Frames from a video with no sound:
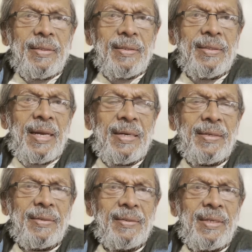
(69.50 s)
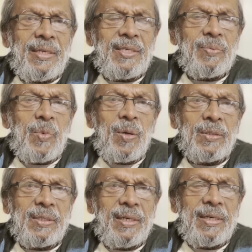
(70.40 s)
that this
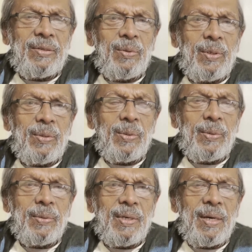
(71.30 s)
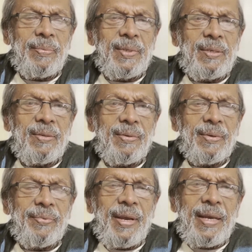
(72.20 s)
monster is going to come in your
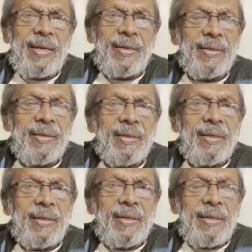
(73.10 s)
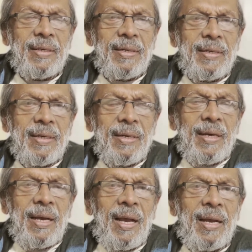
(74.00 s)
way
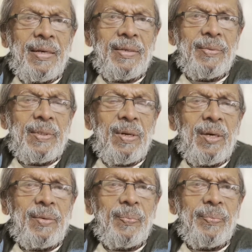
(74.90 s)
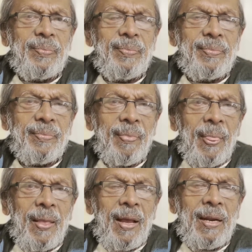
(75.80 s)
and it will not
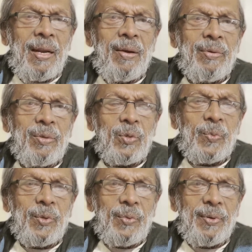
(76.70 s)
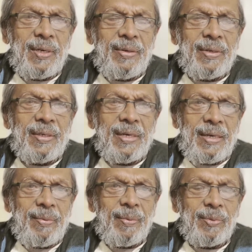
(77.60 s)
allow you to fulfill your
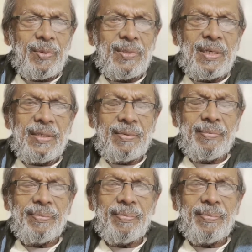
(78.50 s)
dream of socialism.